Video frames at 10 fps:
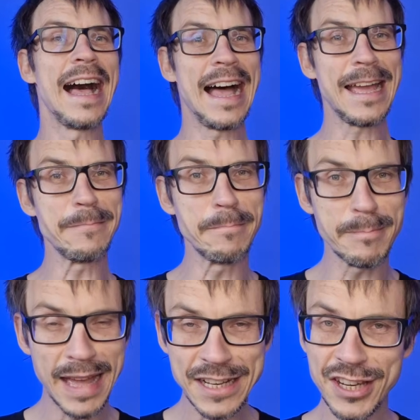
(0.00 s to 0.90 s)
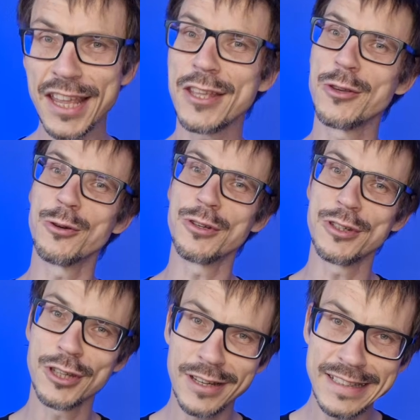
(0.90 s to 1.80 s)
I'm Maciej, your
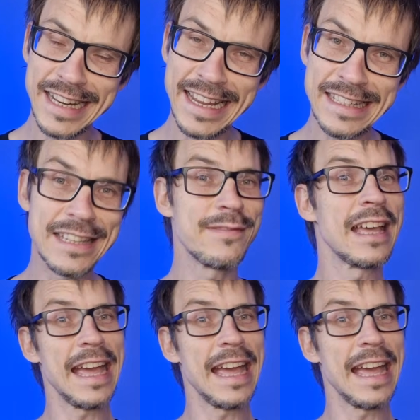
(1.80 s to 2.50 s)
non-native